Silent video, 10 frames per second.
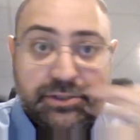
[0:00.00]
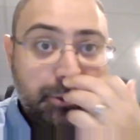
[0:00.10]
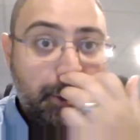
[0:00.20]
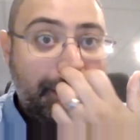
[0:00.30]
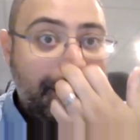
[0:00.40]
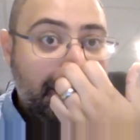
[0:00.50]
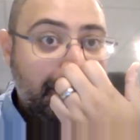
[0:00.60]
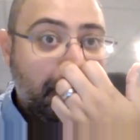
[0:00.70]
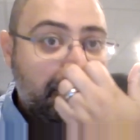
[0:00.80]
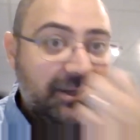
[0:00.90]
So
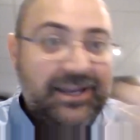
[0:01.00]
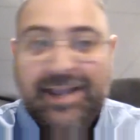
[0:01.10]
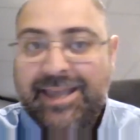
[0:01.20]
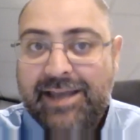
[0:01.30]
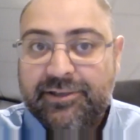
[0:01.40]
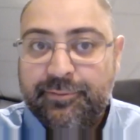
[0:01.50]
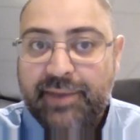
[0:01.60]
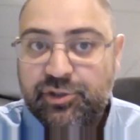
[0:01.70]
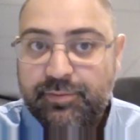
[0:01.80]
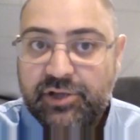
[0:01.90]
locally, I can't
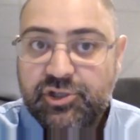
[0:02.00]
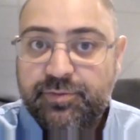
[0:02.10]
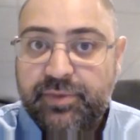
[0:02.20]
imagine much,